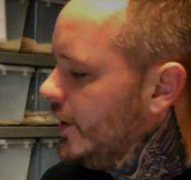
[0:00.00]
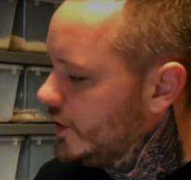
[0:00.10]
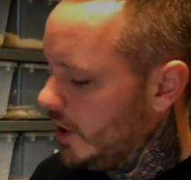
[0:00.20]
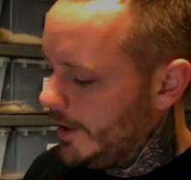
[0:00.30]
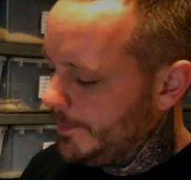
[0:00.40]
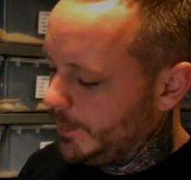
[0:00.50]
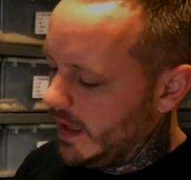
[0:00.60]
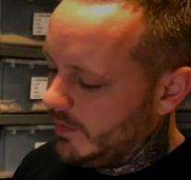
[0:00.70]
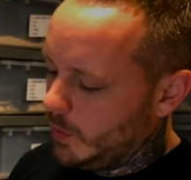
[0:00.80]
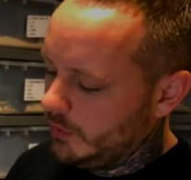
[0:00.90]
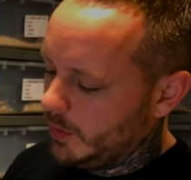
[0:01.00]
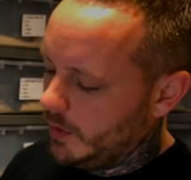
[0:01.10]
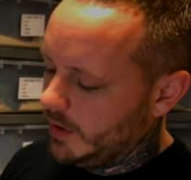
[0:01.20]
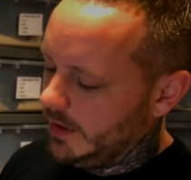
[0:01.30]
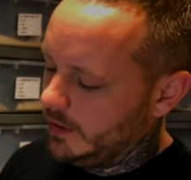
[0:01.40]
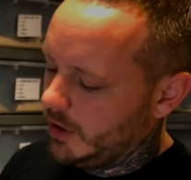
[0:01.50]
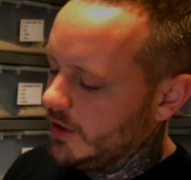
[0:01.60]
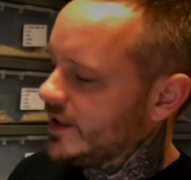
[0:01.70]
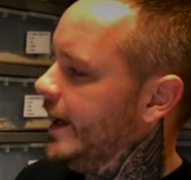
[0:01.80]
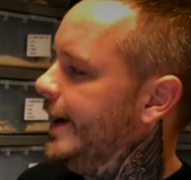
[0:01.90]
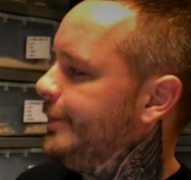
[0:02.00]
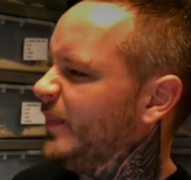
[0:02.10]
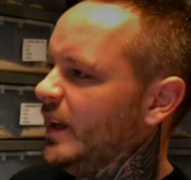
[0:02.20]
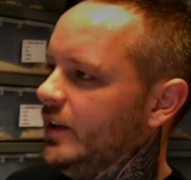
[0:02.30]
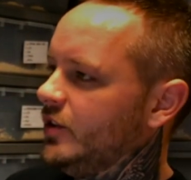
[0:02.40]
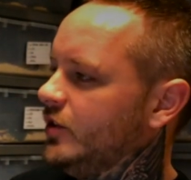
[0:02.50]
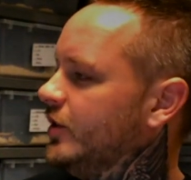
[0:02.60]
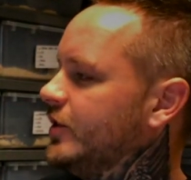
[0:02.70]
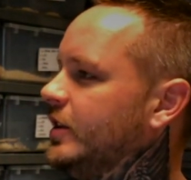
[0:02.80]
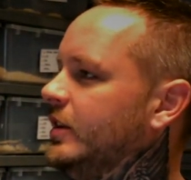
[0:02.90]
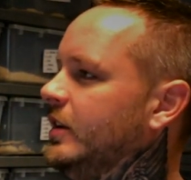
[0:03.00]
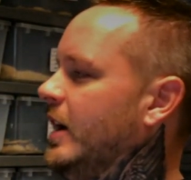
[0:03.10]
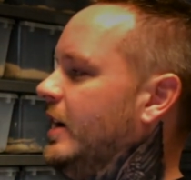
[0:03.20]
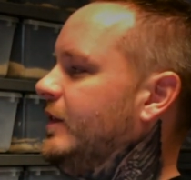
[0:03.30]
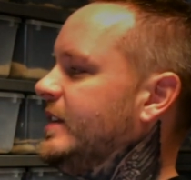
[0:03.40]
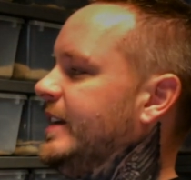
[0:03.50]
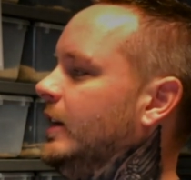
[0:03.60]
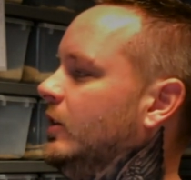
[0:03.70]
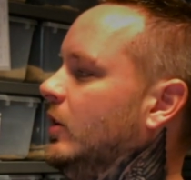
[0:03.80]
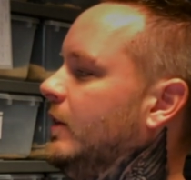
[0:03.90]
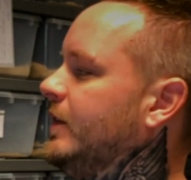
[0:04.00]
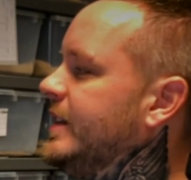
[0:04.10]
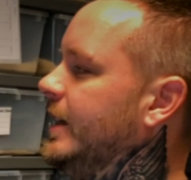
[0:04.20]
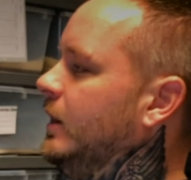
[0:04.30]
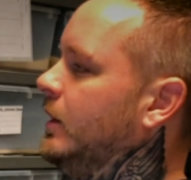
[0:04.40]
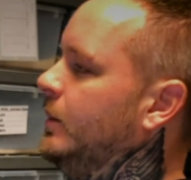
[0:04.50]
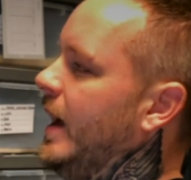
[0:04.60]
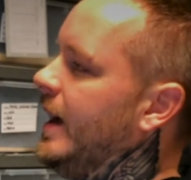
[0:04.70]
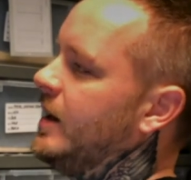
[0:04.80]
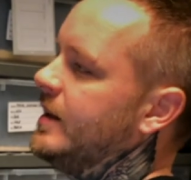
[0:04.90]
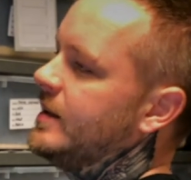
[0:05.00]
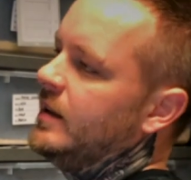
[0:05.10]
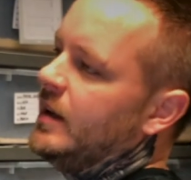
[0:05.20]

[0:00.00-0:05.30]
So if you're wondering what the little dots are, it's just for sale and not for sale markers.